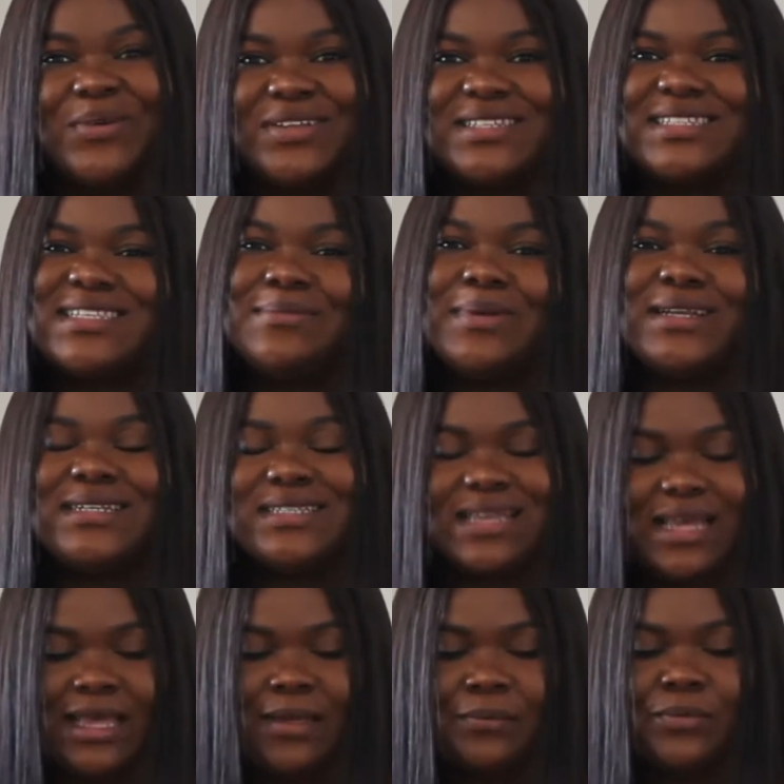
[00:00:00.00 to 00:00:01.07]
See, by the
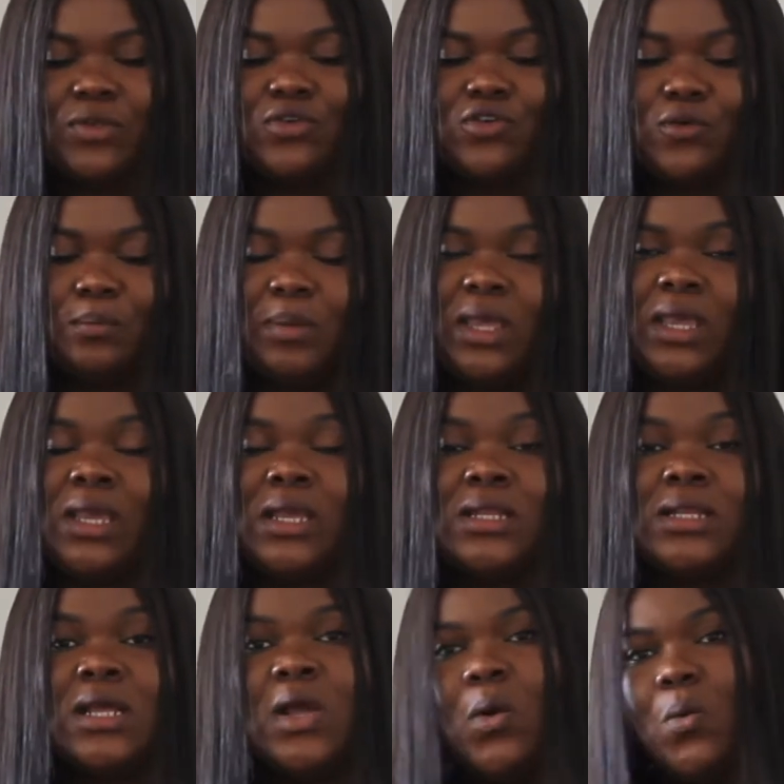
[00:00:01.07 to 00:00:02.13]
time you're
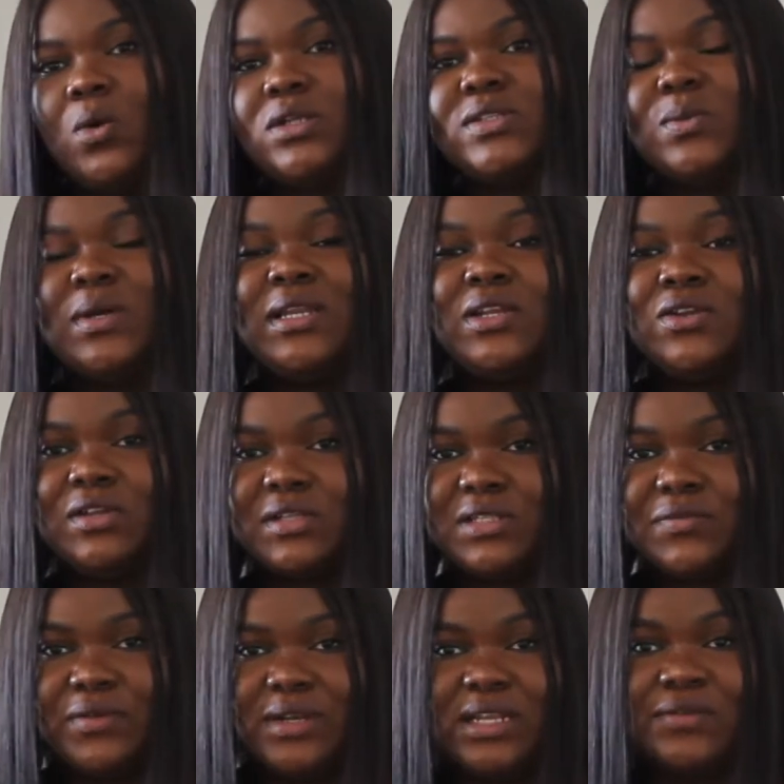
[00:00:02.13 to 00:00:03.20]
paying $20
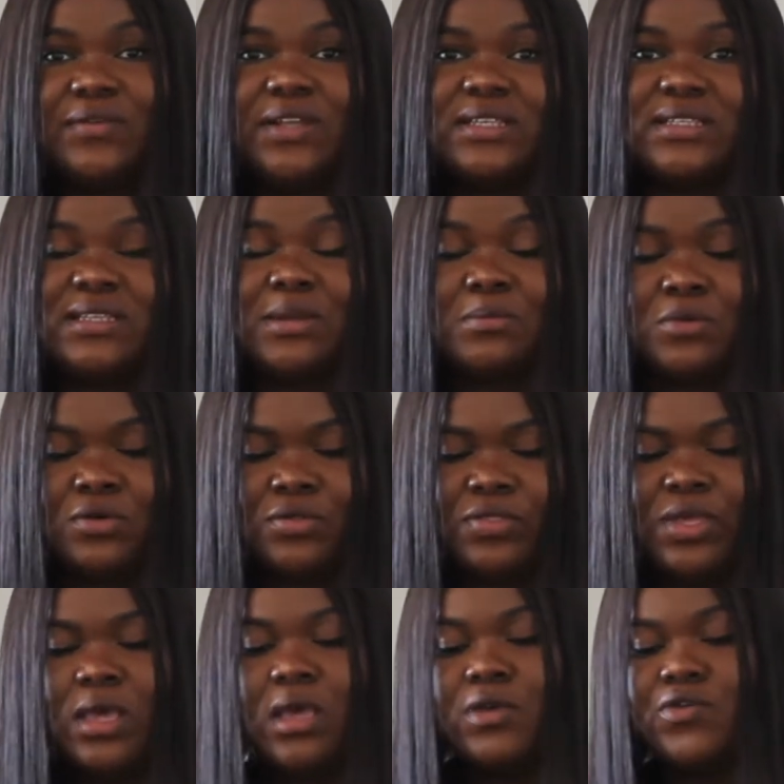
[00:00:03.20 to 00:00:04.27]
for Netflix in a month,
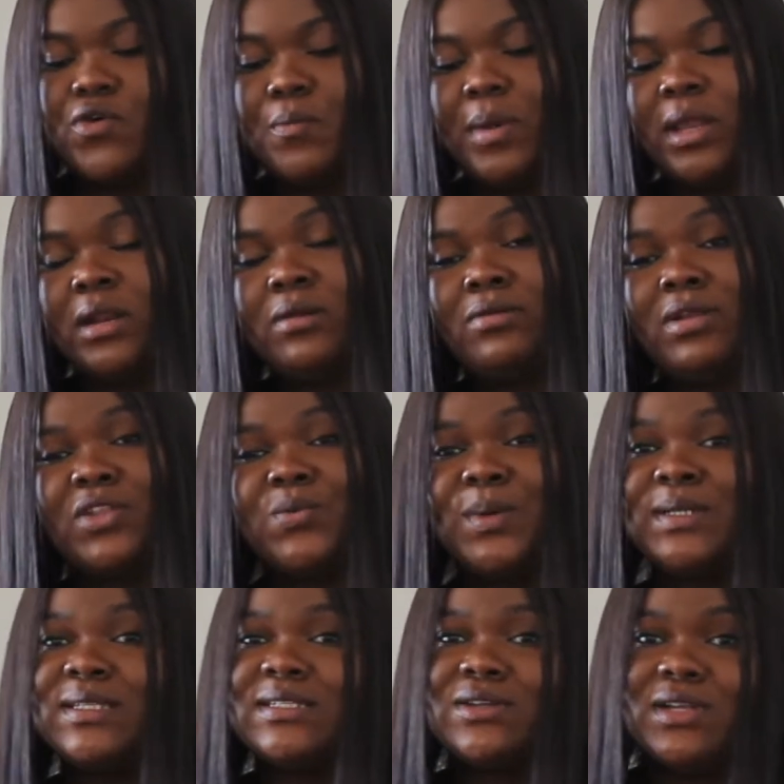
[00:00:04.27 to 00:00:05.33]
you're paying another
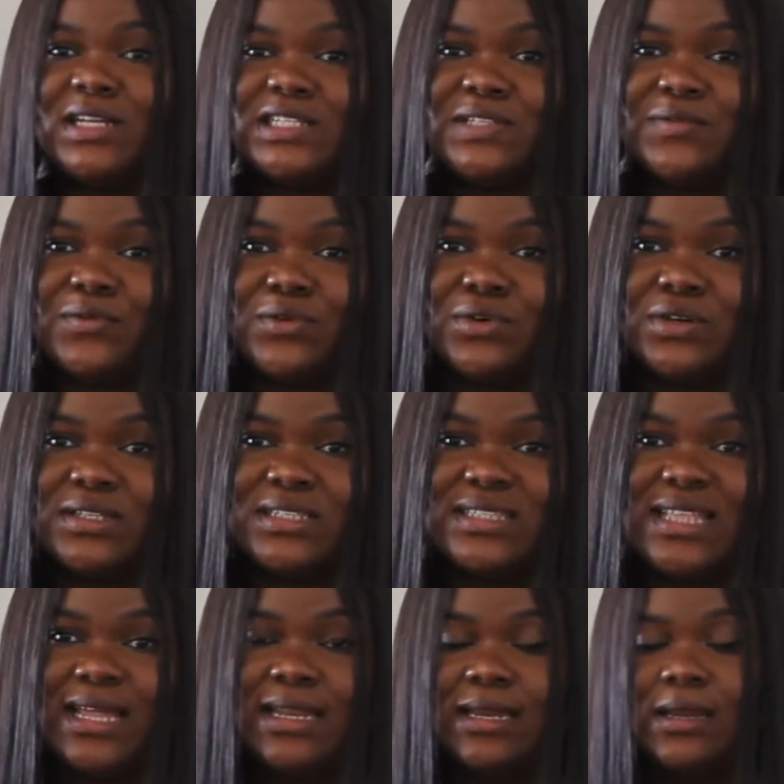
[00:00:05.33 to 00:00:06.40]
$20 for
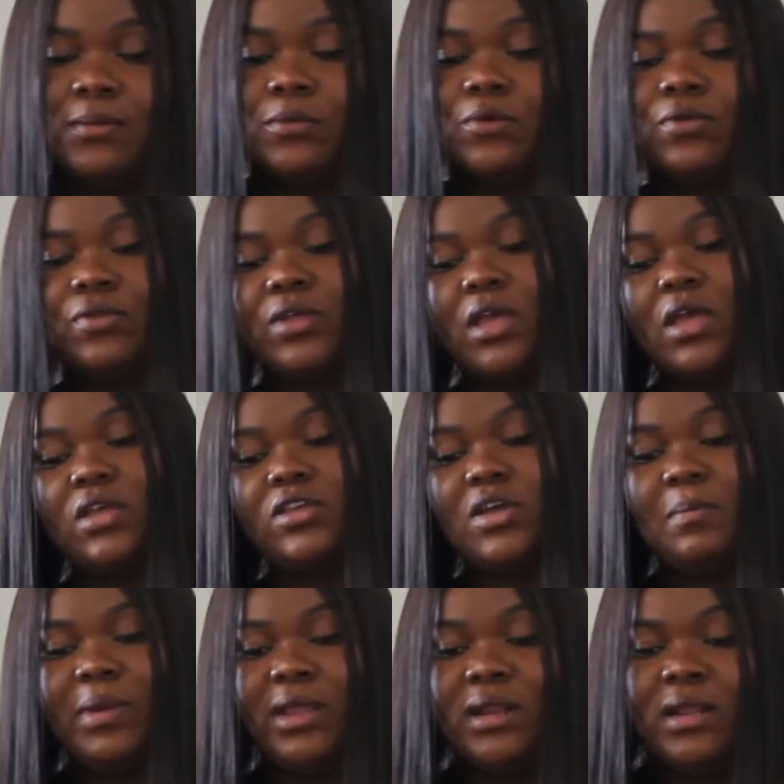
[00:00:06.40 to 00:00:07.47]
Stan in a month, you're
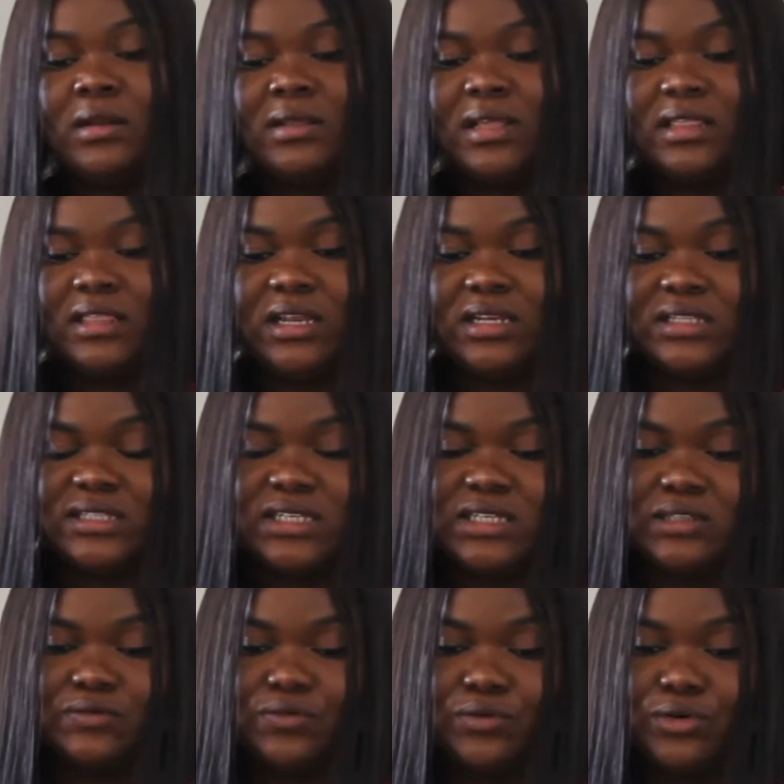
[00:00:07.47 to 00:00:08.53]
paying another
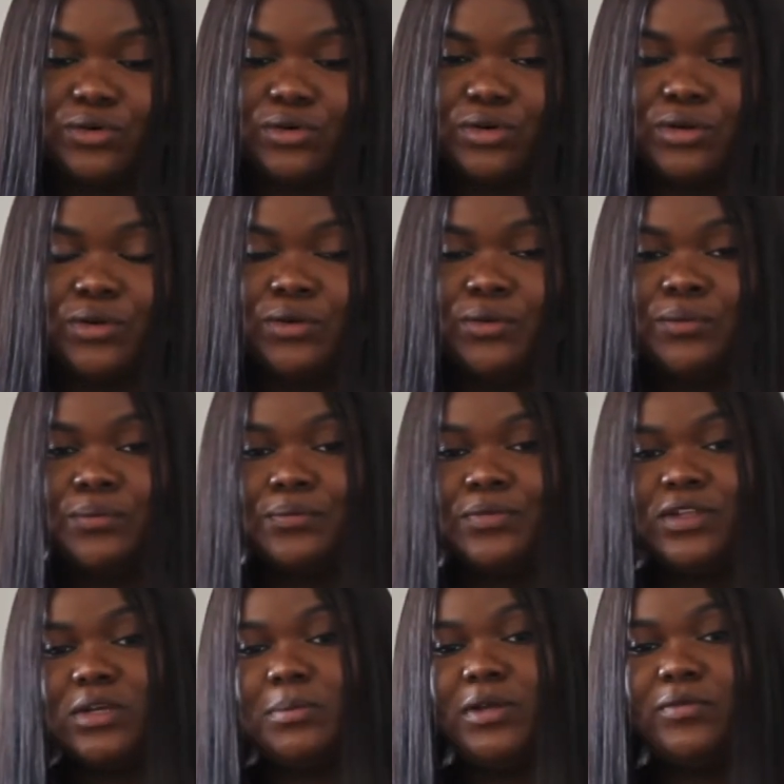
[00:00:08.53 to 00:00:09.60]

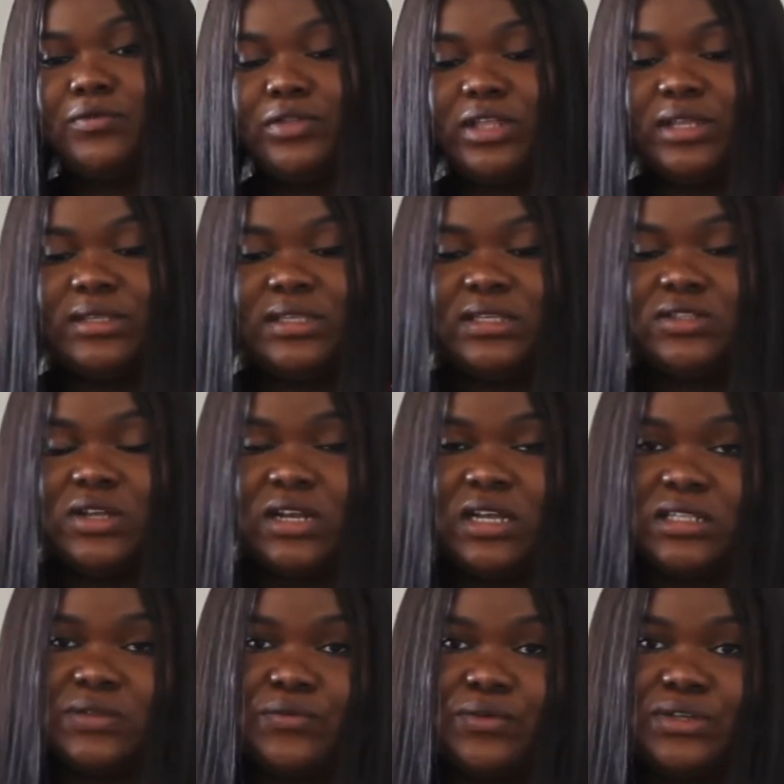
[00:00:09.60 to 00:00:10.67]

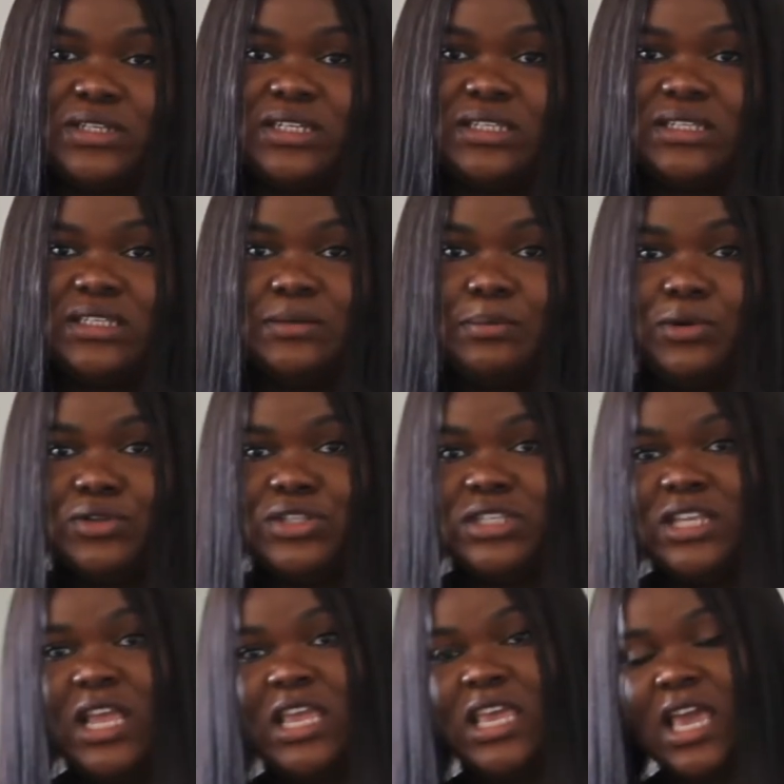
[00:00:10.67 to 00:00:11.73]
$36 for Disney Plus
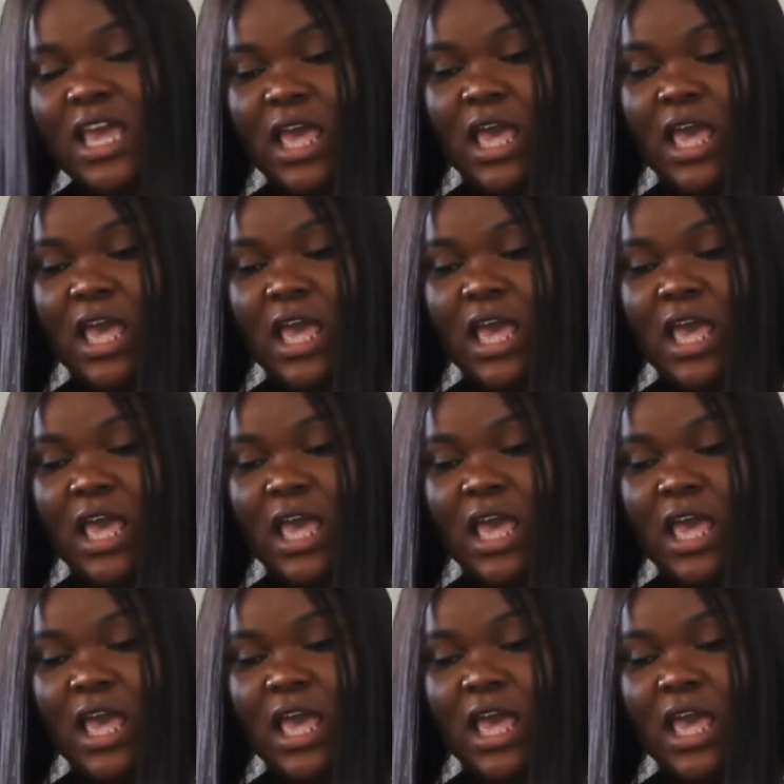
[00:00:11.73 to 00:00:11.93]
in a year,